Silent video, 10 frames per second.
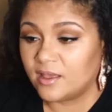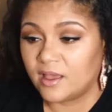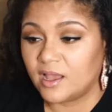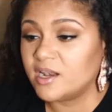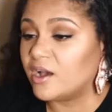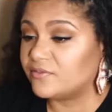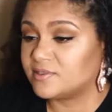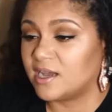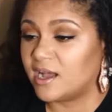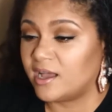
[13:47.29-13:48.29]
enough
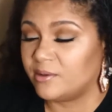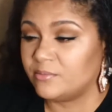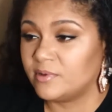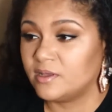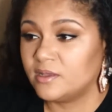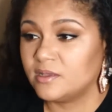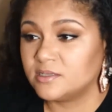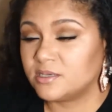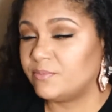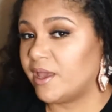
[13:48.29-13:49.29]
time
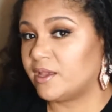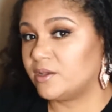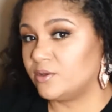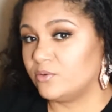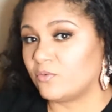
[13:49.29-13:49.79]
to make